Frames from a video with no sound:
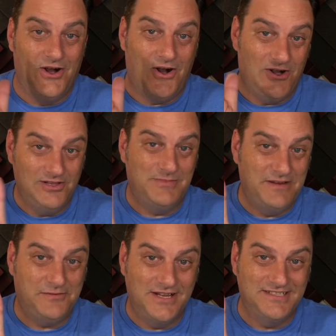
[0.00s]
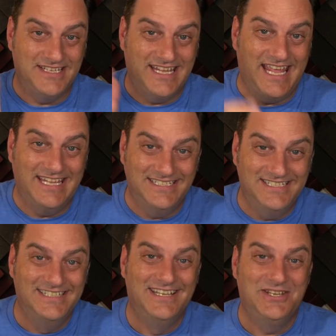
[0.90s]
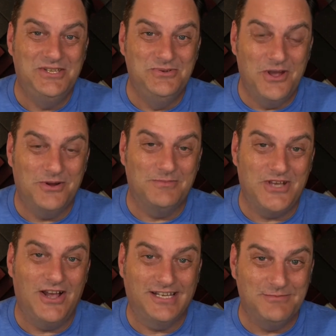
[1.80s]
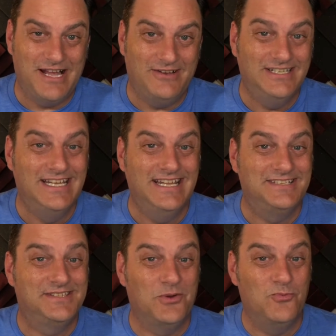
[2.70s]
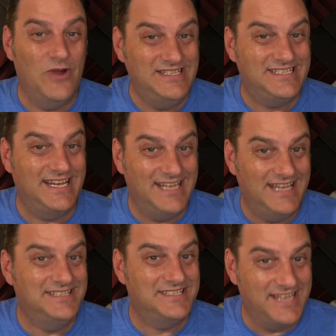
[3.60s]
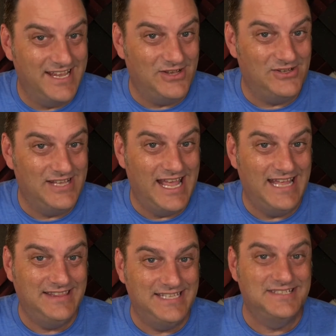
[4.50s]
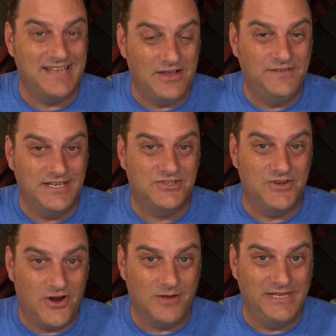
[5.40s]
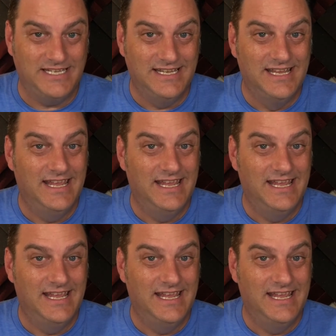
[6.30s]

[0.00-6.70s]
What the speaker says: All of my friends in Canton, you know what I'm talking about. It's the Wednesday night sale at the Salvation Army.